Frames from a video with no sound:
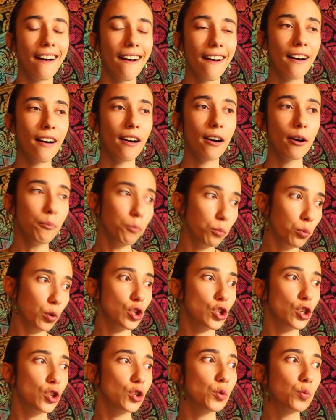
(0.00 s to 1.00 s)
um,
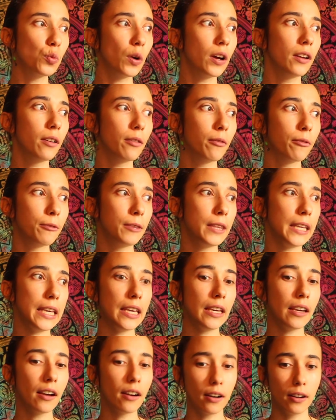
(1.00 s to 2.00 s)
which is one of
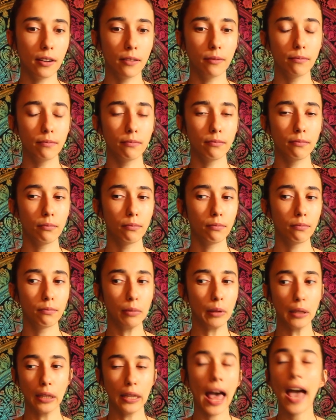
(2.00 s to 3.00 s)
the um,
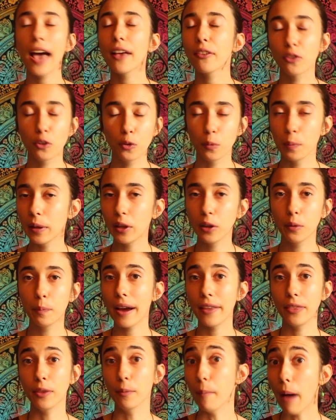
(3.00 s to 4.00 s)
last built
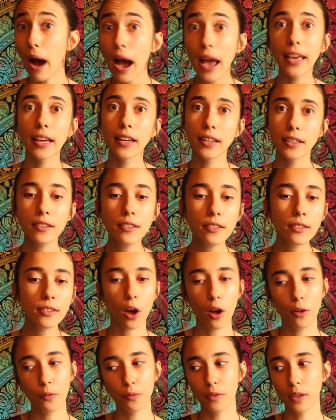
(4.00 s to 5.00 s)
by the
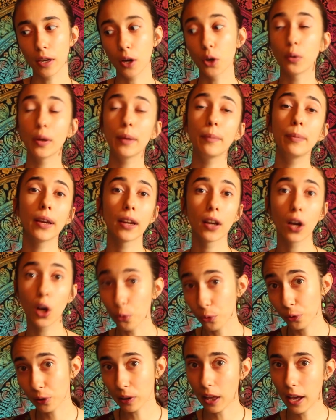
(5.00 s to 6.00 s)
Mayans on the Caribbean
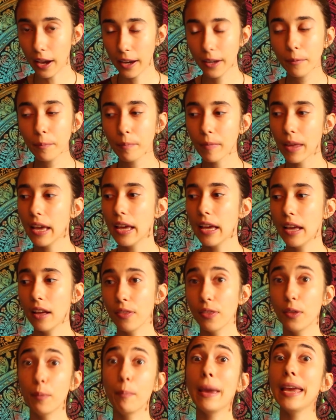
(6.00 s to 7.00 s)
coastline,
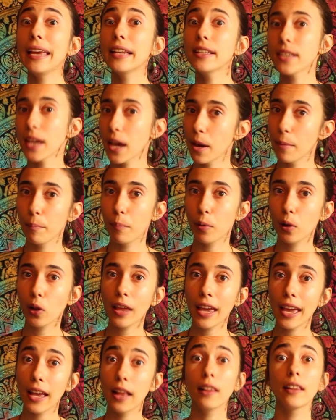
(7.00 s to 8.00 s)
the main
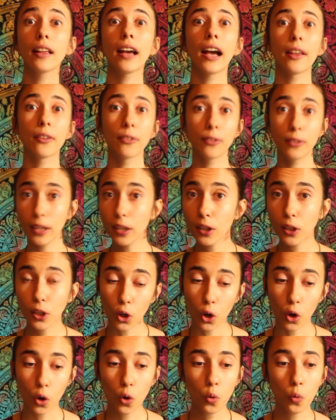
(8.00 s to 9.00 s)
temple, El
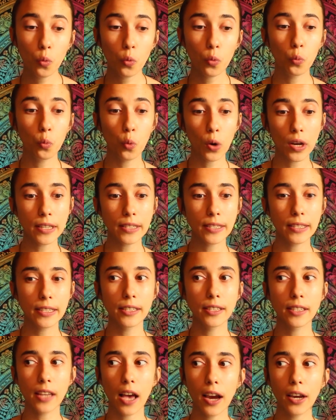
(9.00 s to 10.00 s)
Castillo, was
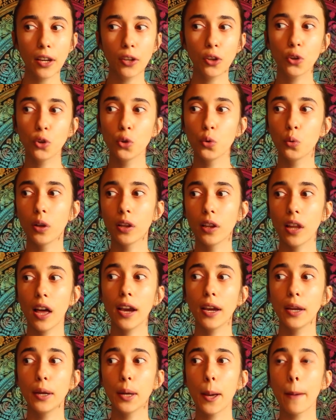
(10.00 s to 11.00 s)
designed to
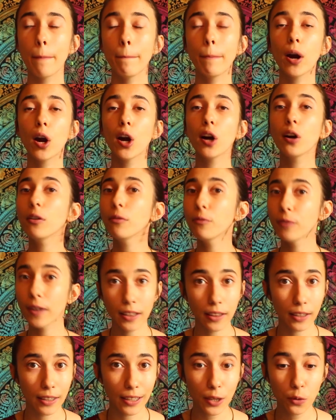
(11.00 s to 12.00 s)
align
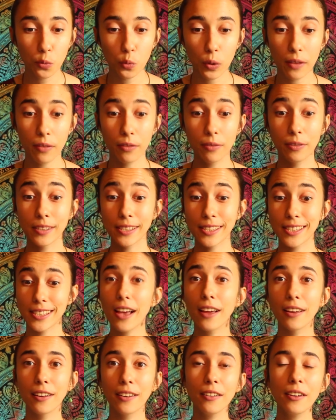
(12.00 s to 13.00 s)
perfectly with the
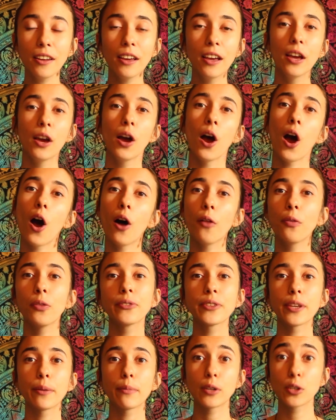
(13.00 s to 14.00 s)
sun on
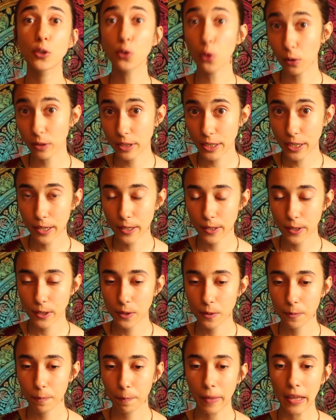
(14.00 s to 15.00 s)
the summer solstice.
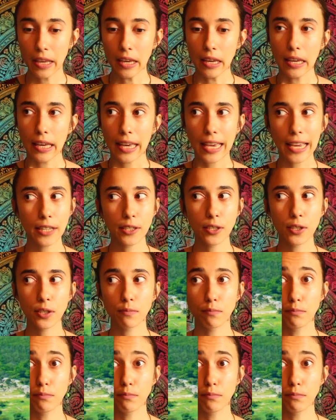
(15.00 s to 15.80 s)
It's